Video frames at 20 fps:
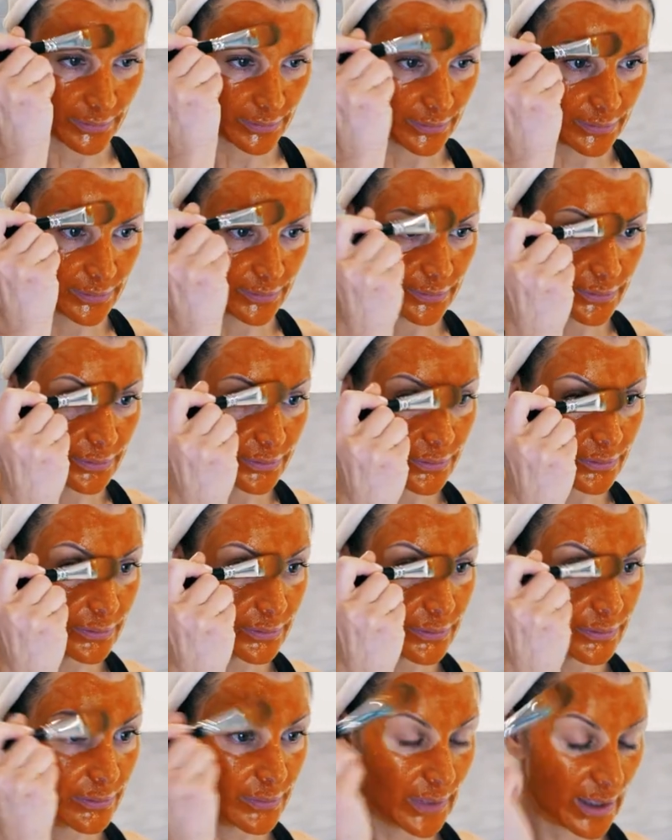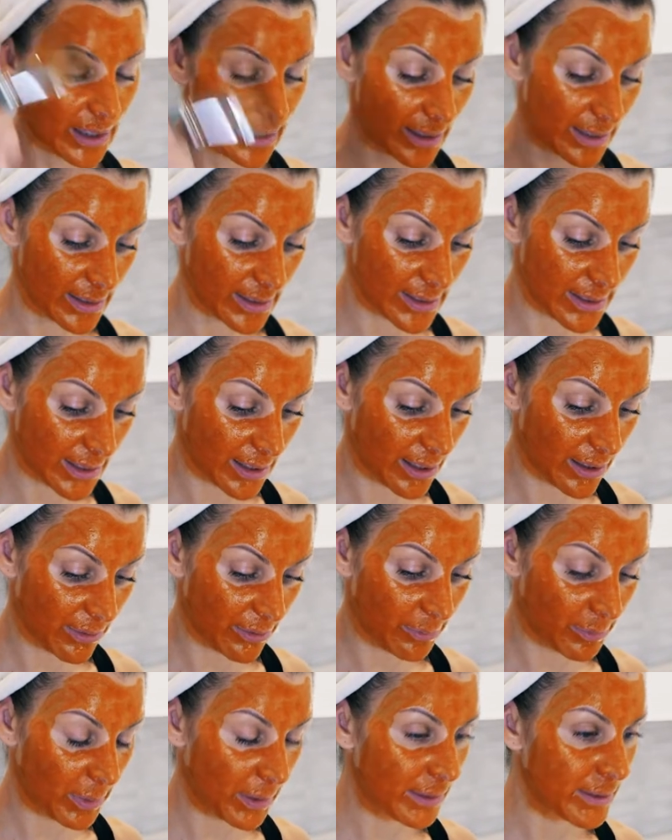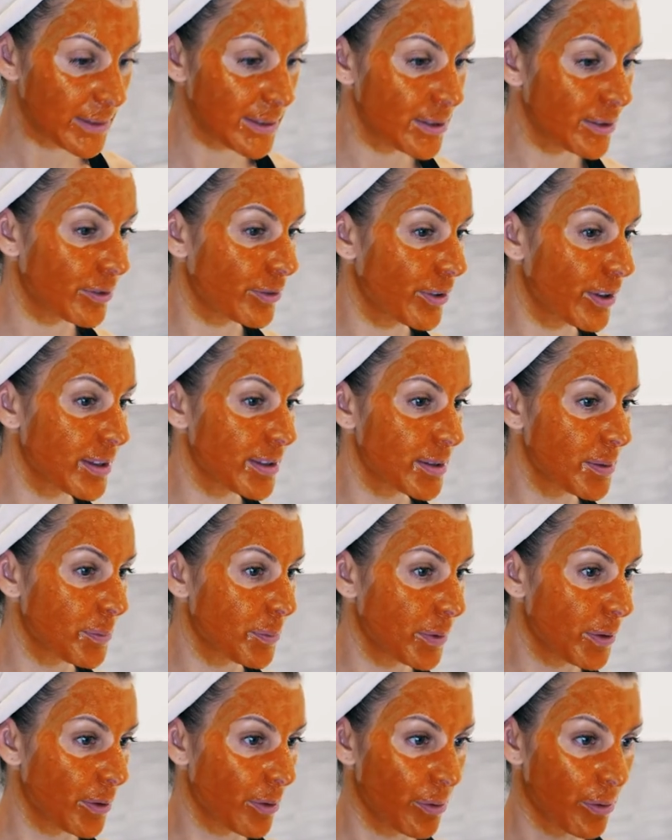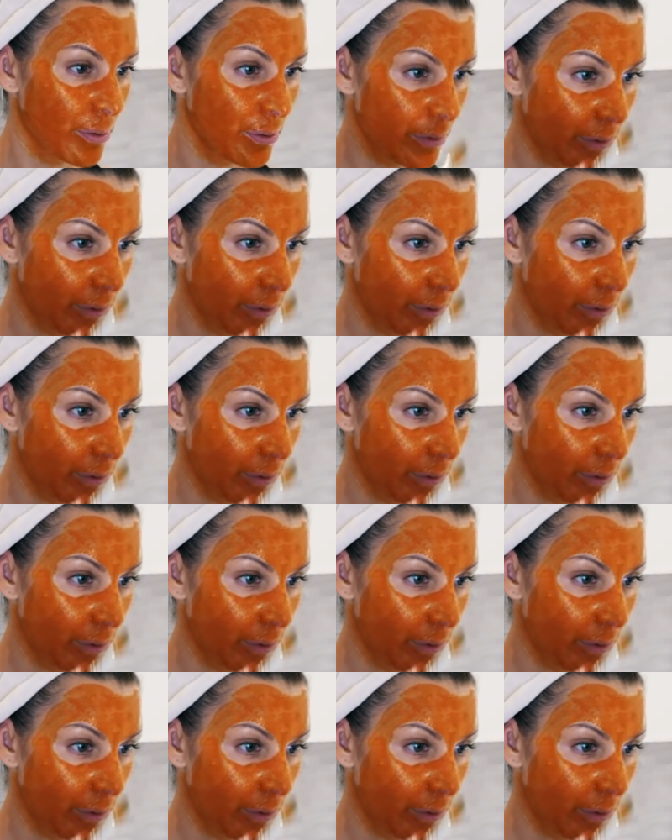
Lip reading: is for the dark spot of the skin